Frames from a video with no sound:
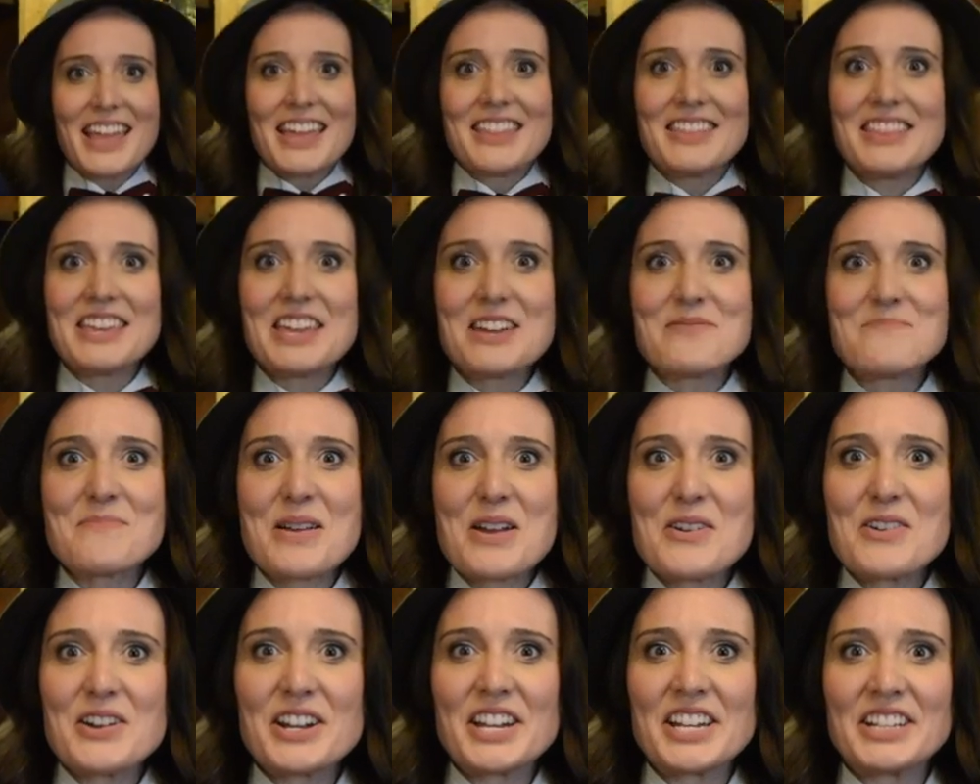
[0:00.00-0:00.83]
The
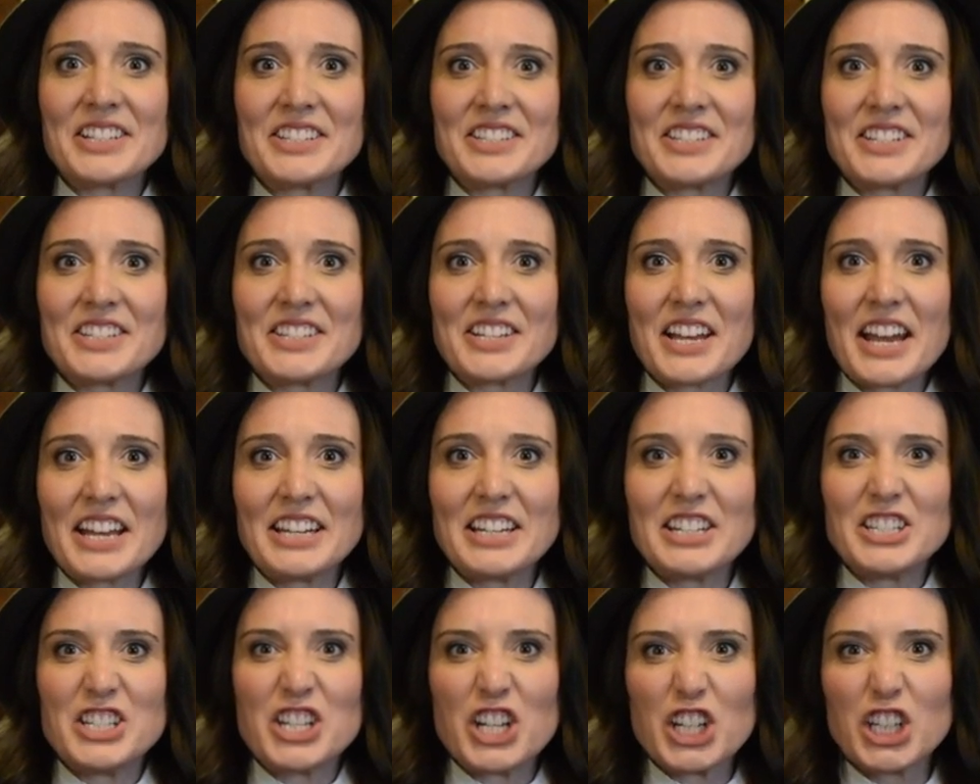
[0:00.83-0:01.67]
Americans
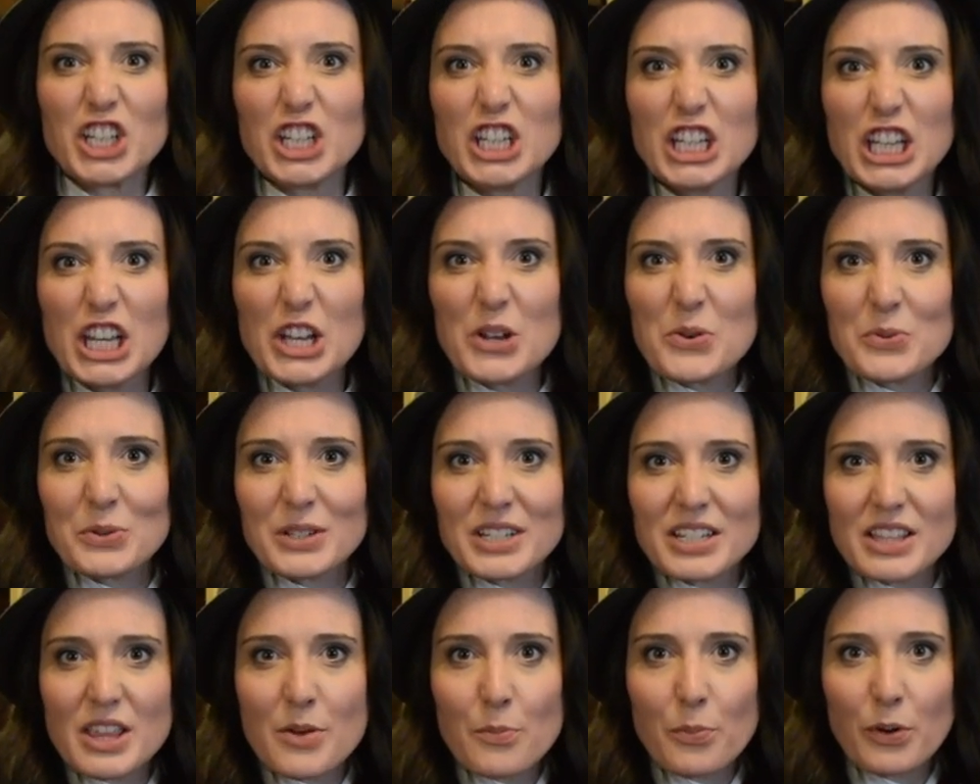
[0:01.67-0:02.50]
decided to
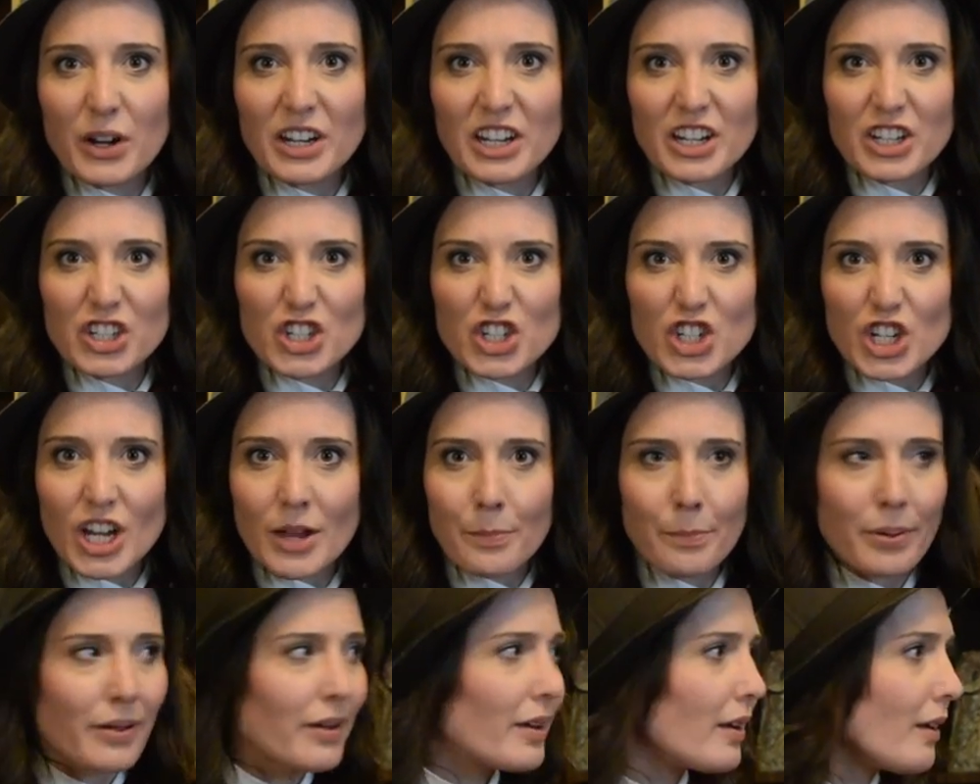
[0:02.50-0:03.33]
loot the British
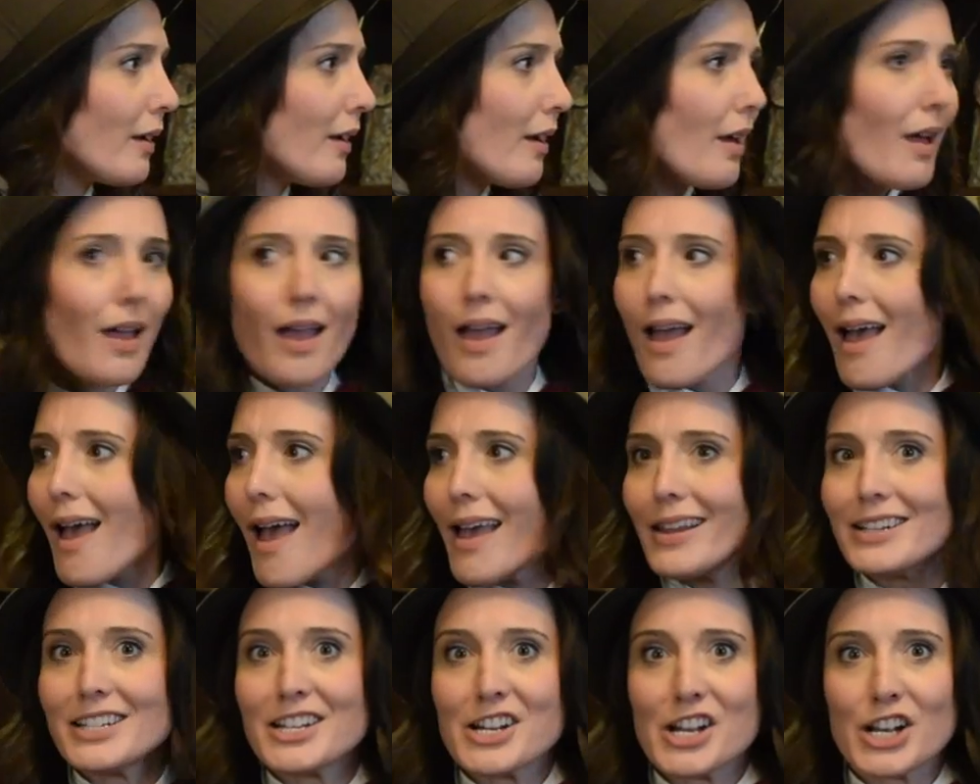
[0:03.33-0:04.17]
ship,
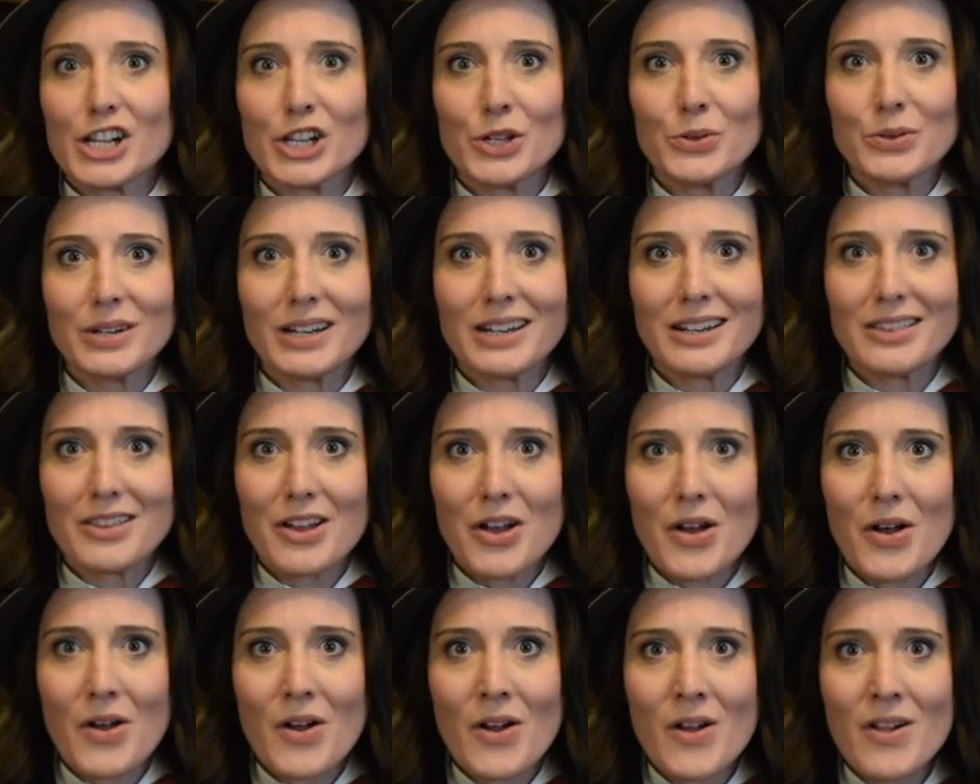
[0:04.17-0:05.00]
and included in the
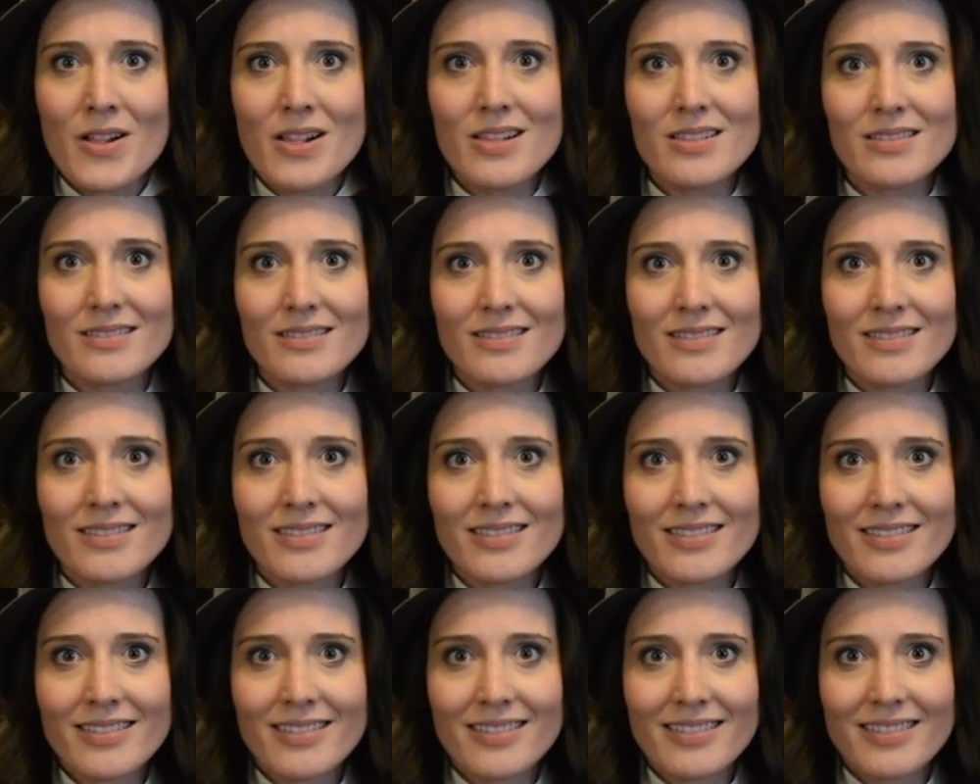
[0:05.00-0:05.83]
haul
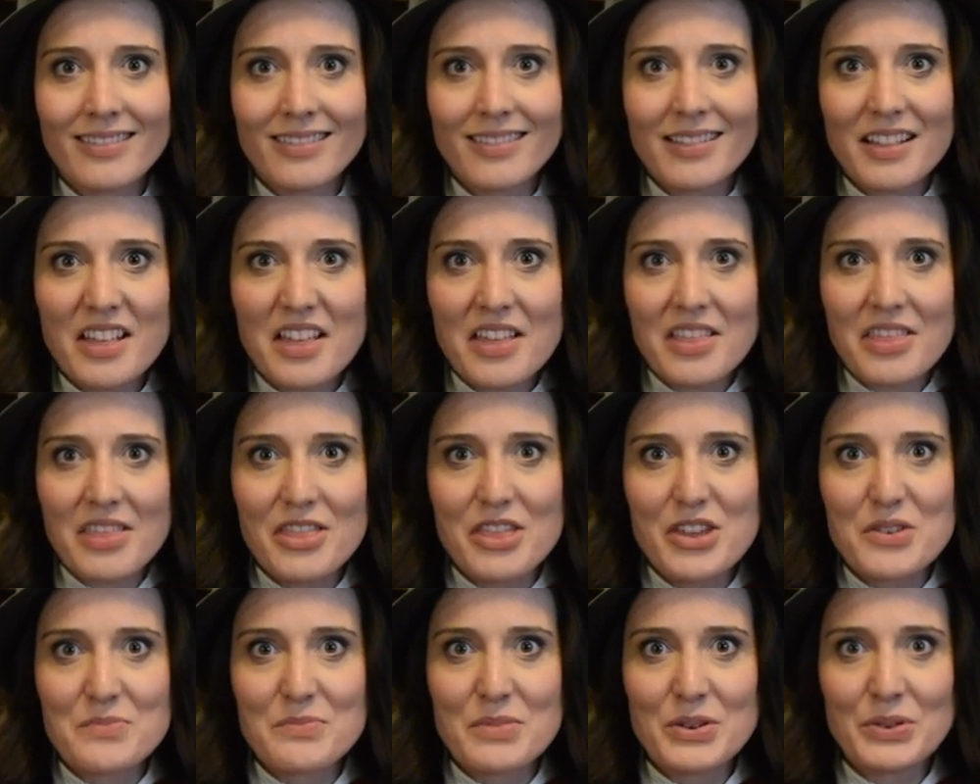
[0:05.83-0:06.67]

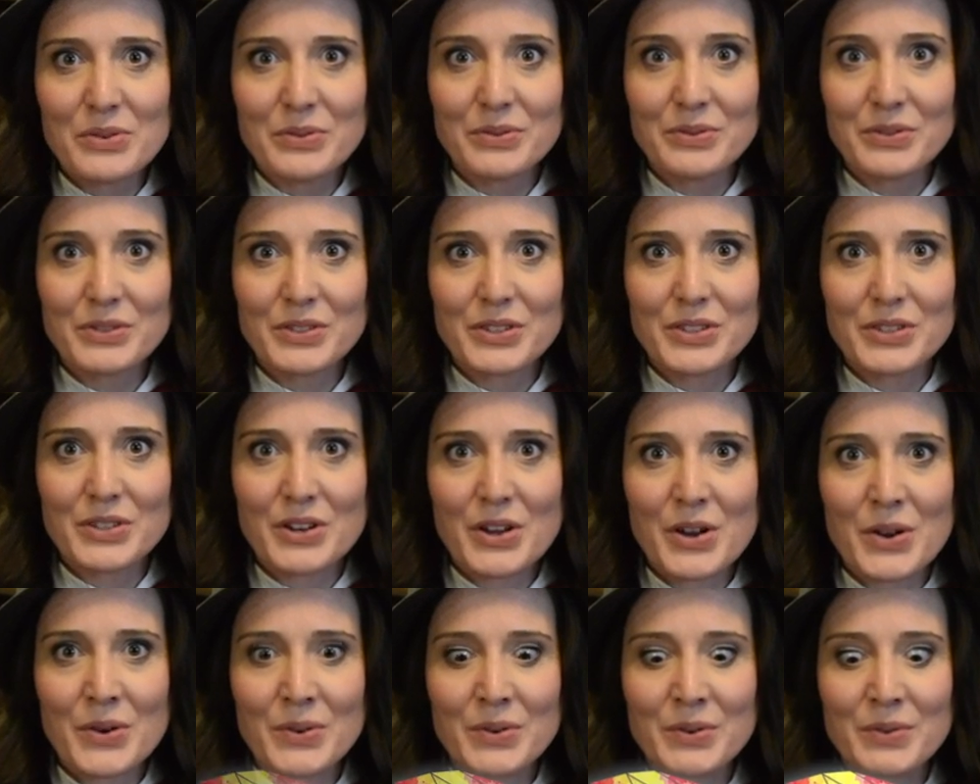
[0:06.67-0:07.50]
the
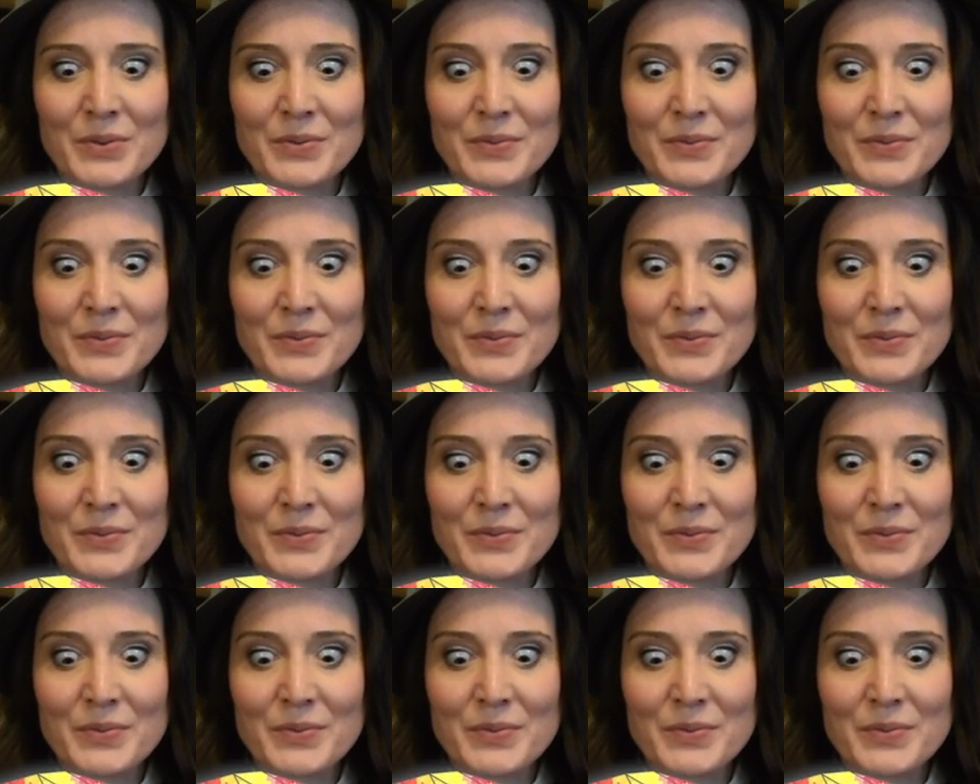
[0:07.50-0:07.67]
Moonstone.